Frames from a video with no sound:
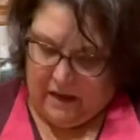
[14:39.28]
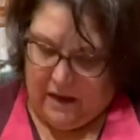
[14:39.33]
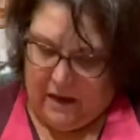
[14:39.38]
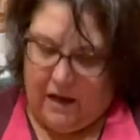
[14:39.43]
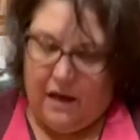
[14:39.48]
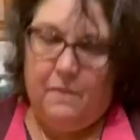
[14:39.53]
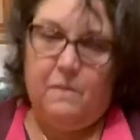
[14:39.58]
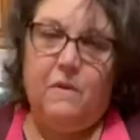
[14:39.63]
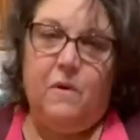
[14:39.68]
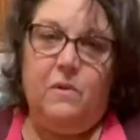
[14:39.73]

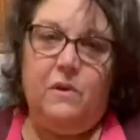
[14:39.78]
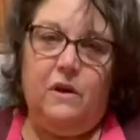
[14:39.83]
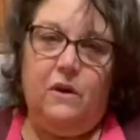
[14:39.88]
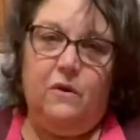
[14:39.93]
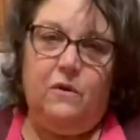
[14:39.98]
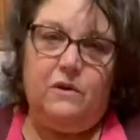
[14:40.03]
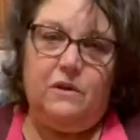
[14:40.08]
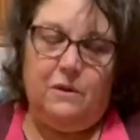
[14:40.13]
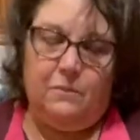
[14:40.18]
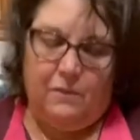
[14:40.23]
I'm only
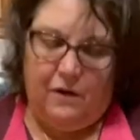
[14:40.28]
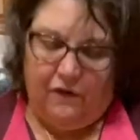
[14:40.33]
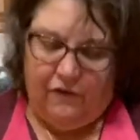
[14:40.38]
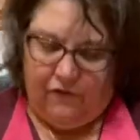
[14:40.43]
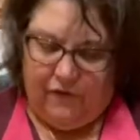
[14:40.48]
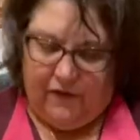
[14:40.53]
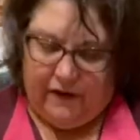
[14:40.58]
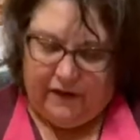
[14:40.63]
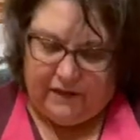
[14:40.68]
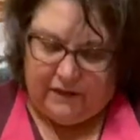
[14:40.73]
using my
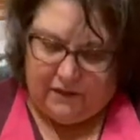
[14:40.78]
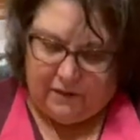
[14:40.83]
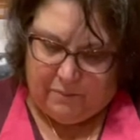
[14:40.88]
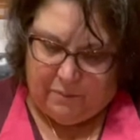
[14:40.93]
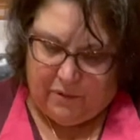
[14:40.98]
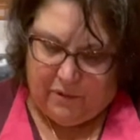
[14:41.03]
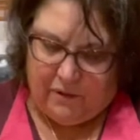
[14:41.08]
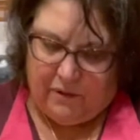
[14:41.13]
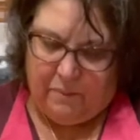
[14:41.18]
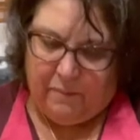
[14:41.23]
fingers to
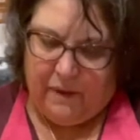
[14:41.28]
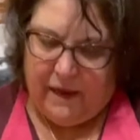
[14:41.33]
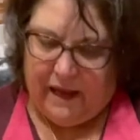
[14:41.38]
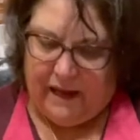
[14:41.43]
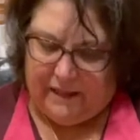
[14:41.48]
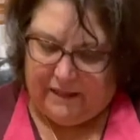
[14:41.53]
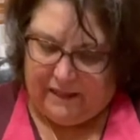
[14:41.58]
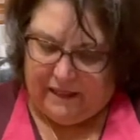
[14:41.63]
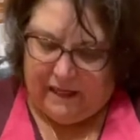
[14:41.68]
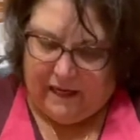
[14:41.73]
pull it back
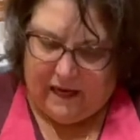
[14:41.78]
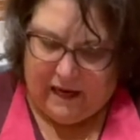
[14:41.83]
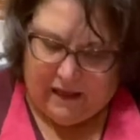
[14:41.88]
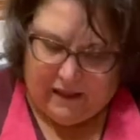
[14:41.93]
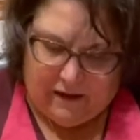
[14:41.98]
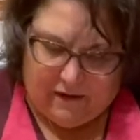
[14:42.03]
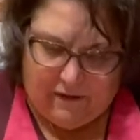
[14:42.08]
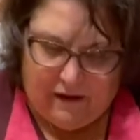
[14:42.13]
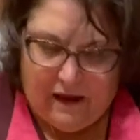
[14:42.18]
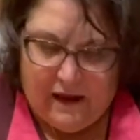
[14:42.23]

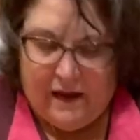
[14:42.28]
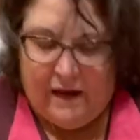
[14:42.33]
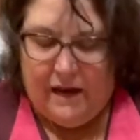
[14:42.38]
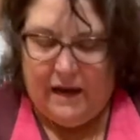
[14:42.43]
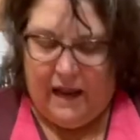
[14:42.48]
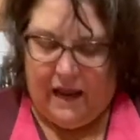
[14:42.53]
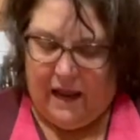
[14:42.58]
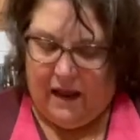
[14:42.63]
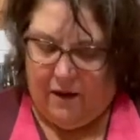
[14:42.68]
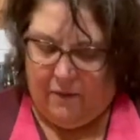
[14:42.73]
together.
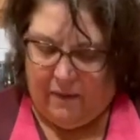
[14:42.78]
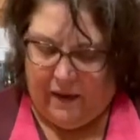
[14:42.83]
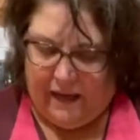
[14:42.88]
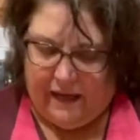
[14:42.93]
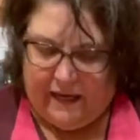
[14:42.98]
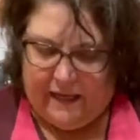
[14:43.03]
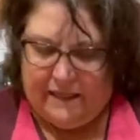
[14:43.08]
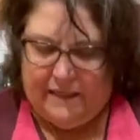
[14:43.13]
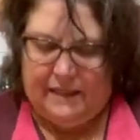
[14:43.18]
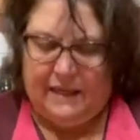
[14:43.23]
Now I
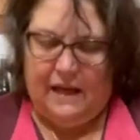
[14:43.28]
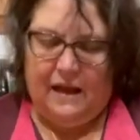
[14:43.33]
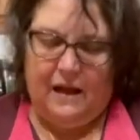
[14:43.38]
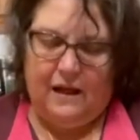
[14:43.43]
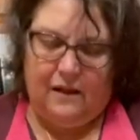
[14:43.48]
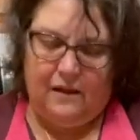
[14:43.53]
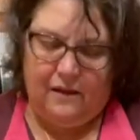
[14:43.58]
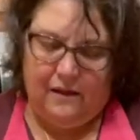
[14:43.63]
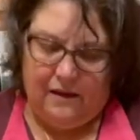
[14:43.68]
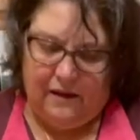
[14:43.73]
could
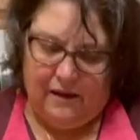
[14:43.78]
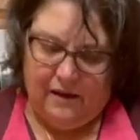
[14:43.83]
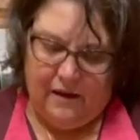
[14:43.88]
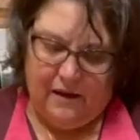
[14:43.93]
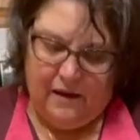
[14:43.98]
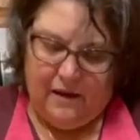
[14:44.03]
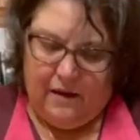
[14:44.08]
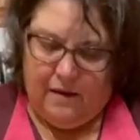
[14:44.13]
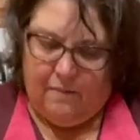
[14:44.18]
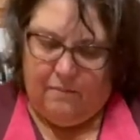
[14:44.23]
tell
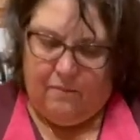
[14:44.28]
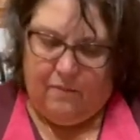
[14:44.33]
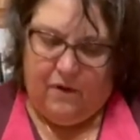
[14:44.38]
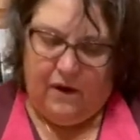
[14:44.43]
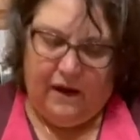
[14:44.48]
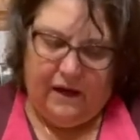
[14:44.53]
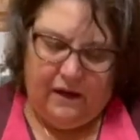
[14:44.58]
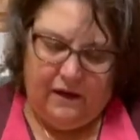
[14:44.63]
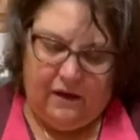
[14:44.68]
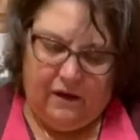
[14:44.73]

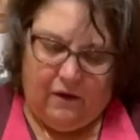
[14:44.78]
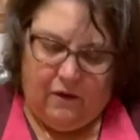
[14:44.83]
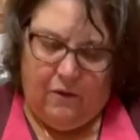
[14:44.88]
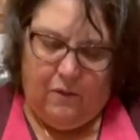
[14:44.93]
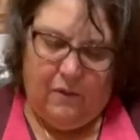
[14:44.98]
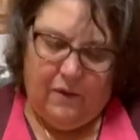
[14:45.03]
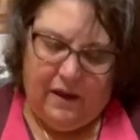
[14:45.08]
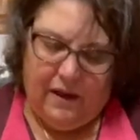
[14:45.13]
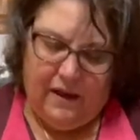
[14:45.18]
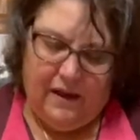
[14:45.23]
my
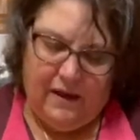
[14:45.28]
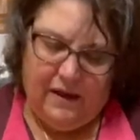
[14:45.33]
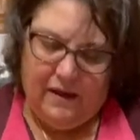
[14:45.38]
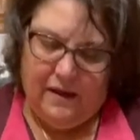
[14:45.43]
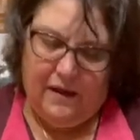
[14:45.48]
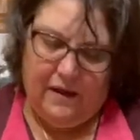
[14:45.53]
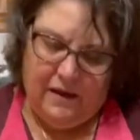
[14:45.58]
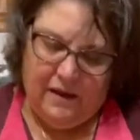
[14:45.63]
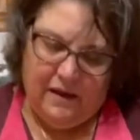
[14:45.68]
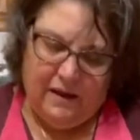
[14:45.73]
dough
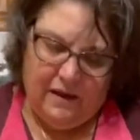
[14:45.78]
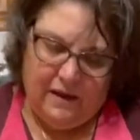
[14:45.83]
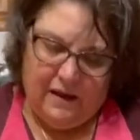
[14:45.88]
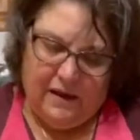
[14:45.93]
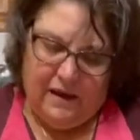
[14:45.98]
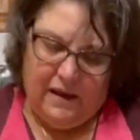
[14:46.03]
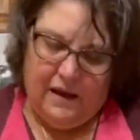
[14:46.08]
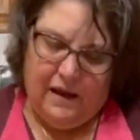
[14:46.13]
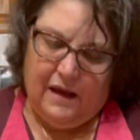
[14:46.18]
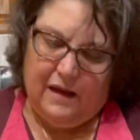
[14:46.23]

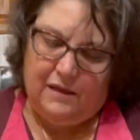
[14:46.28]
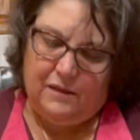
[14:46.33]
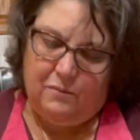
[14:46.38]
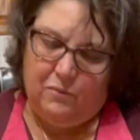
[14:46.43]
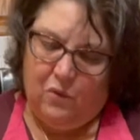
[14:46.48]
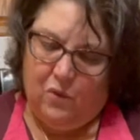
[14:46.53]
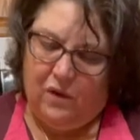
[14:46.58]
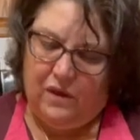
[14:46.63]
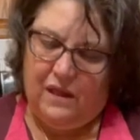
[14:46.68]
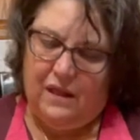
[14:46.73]
is
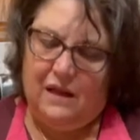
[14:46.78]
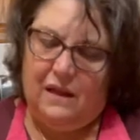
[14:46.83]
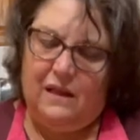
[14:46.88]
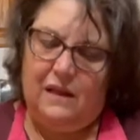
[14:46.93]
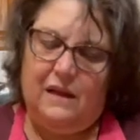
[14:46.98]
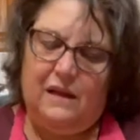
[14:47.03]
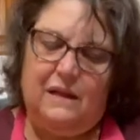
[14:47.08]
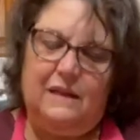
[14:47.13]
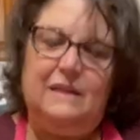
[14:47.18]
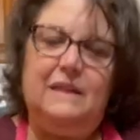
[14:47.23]
more than a
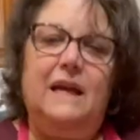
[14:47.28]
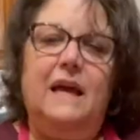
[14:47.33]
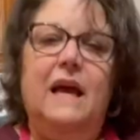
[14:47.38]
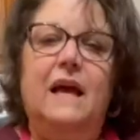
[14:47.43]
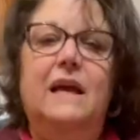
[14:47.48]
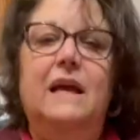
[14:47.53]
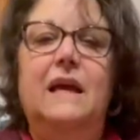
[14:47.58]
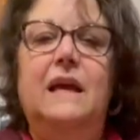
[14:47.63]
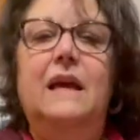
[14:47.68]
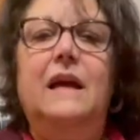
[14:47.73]
little
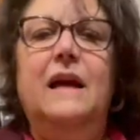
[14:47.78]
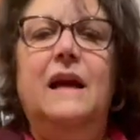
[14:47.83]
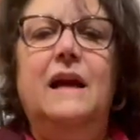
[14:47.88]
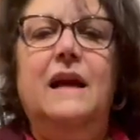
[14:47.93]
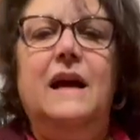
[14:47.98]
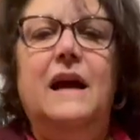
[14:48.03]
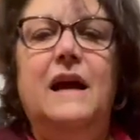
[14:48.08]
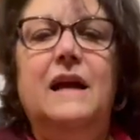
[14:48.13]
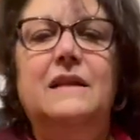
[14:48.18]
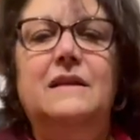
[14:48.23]
tacky. I
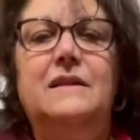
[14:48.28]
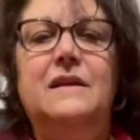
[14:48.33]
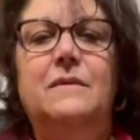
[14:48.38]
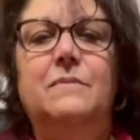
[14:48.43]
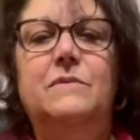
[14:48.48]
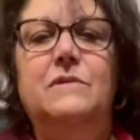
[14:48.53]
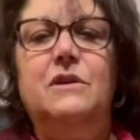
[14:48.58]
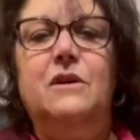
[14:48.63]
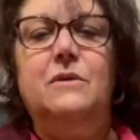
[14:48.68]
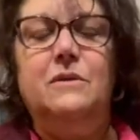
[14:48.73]
got
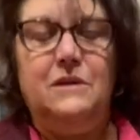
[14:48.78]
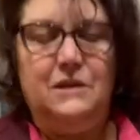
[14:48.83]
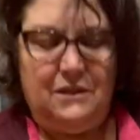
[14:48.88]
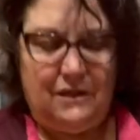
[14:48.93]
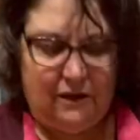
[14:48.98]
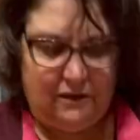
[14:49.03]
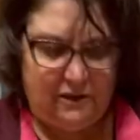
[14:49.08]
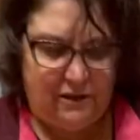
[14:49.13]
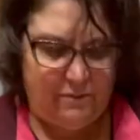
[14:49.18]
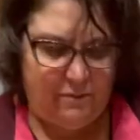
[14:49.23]
some dough
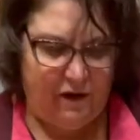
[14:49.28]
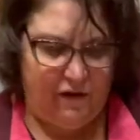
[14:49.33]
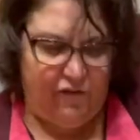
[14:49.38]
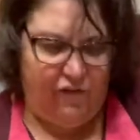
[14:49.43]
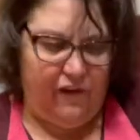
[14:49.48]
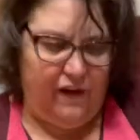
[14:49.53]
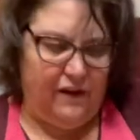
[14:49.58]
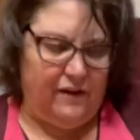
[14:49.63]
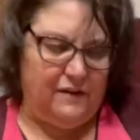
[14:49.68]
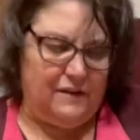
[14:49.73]
stuck to my
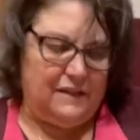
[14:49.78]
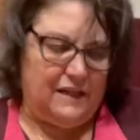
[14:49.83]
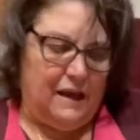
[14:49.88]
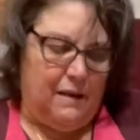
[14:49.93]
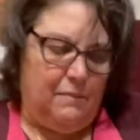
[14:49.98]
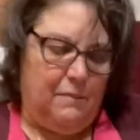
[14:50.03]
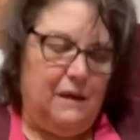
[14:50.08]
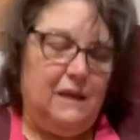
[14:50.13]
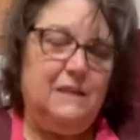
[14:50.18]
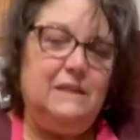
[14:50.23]
fingers.
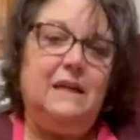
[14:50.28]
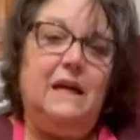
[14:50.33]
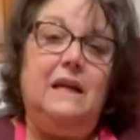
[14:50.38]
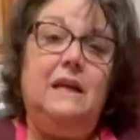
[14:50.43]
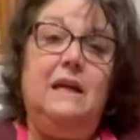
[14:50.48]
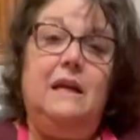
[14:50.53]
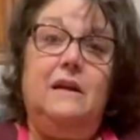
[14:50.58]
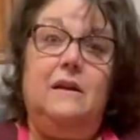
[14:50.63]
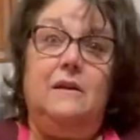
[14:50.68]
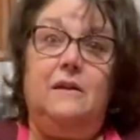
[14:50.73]
That means I
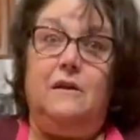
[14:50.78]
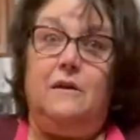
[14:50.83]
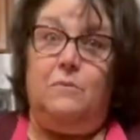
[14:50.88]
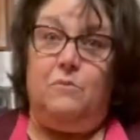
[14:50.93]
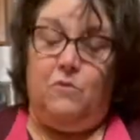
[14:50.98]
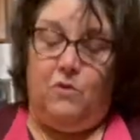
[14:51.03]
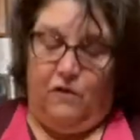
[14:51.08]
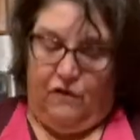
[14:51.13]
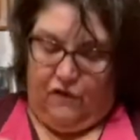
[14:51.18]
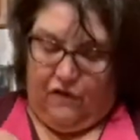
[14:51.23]
need a little
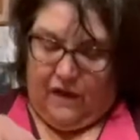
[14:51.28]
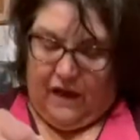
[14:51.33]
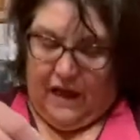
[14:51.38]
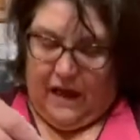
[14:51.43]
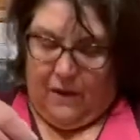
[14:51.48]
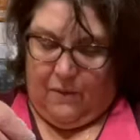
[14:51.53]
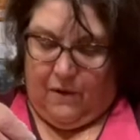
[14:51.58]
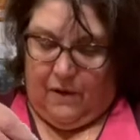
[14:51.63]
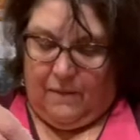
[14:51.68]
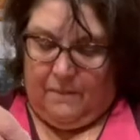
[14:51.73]
more
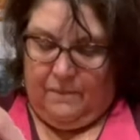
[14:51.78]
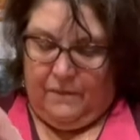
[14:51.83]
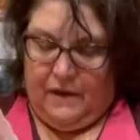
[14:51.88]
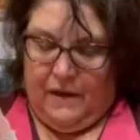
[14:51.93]
flour.